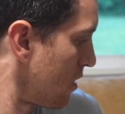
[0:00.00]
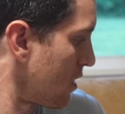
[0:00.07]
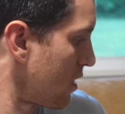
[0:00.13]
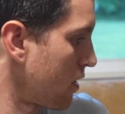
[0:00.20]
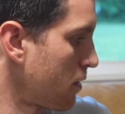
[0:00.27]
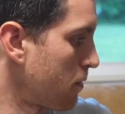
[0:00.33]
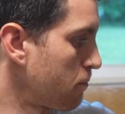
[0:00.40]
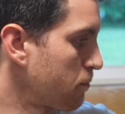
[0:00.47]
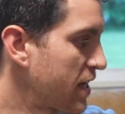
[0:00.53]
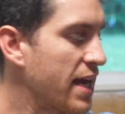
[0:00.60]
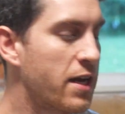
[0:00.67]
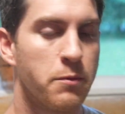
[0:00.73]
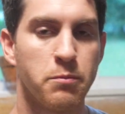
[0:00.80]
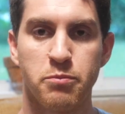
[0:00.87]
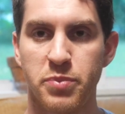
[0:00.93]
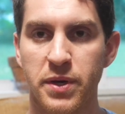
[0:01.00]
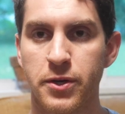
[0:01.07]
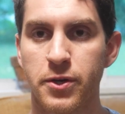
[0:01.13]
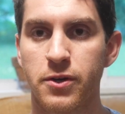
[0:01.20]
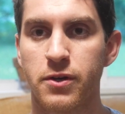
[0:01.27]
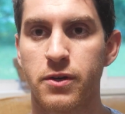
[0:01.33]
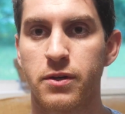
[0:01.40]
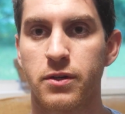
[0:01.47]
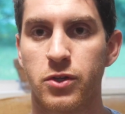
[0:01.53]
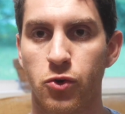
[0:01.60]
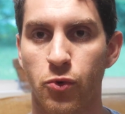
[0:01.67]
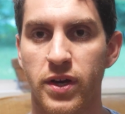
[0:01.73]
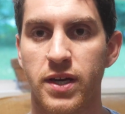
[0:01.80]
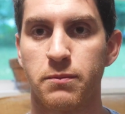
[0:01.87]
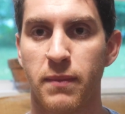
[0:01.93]
kind of bitter
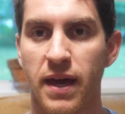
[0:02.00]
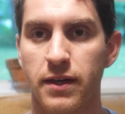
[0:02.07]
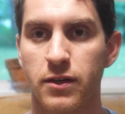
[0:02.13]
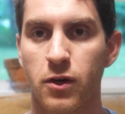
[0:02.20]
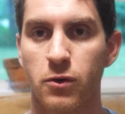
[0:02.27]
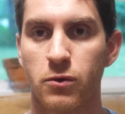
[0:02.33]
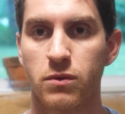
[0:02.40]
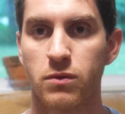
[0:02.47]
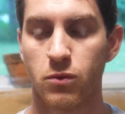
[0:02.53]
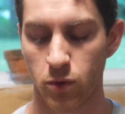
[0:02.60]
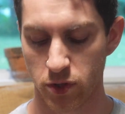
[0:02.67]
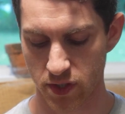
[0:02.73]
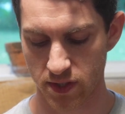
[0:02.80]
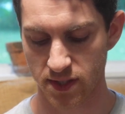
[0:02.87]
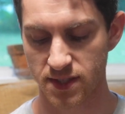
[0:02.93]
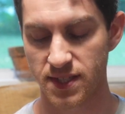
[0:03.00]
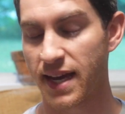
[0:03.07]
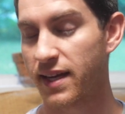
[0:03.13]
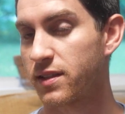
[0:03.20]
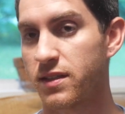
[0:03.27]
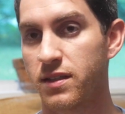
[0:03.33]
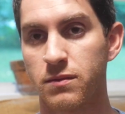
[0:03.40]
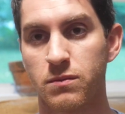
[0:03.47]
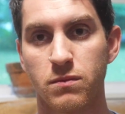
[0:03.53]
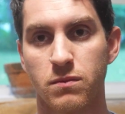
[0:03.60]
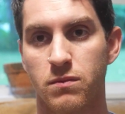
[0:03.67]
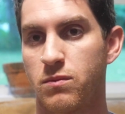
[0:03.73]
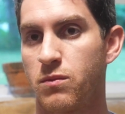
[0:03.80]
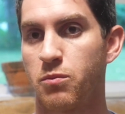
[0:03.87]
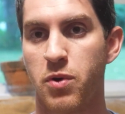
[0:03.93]
green mango, which is exactly
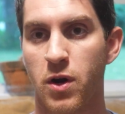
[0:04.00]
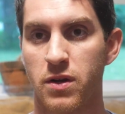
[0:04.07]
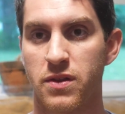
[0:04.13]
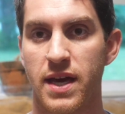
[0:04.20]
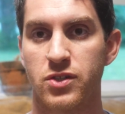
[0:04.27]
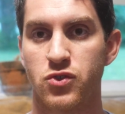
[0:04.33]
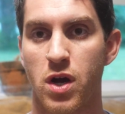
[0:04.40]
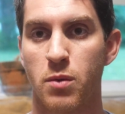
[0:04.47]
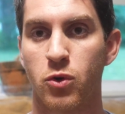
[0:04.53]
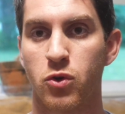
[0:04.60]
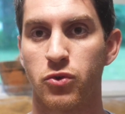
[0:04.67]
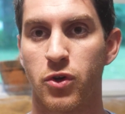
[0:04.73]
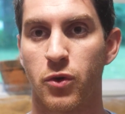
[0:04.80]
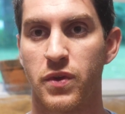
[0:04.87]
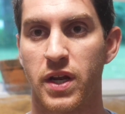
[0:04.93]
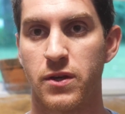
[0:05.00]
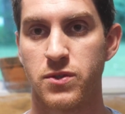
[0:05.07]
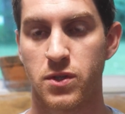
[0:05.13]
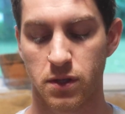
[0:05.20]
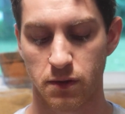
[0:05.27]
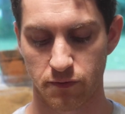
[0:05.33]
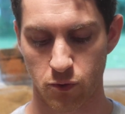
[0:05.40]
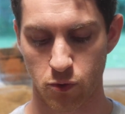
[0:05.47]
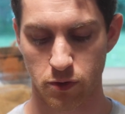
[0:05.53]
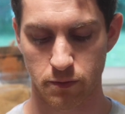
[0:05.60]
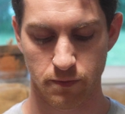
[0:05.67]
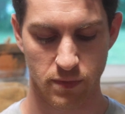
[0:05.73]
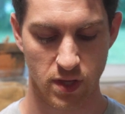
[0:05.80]
part of that tropical note that I was looking for.